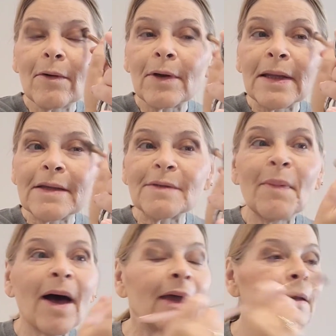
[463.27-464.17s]
Or at least
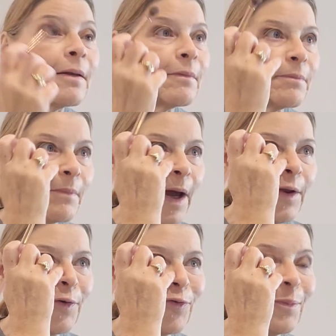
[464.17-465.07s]
mine.
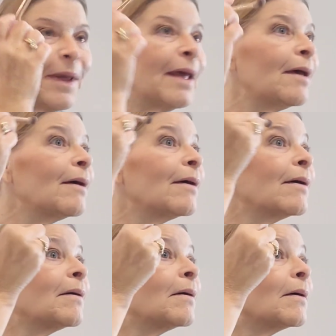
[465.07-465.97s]
Mine are droopy.
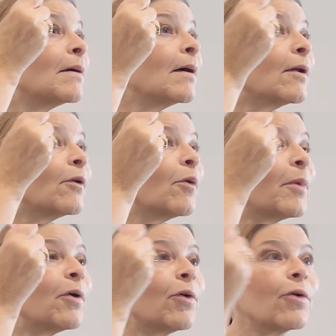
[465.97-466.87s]
I don't know
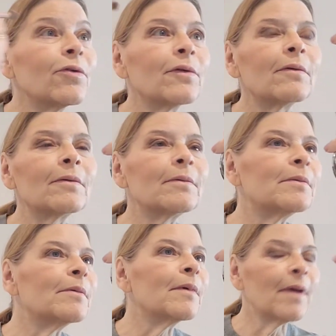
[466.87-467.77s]
about yours.
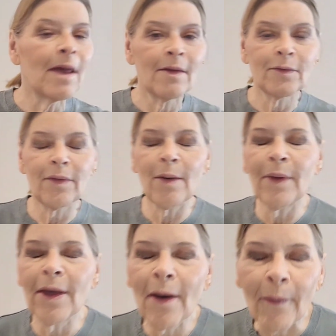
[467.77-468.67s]
So there
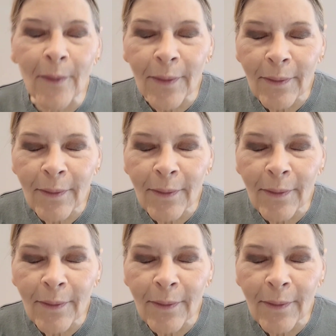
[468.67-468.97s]
we go.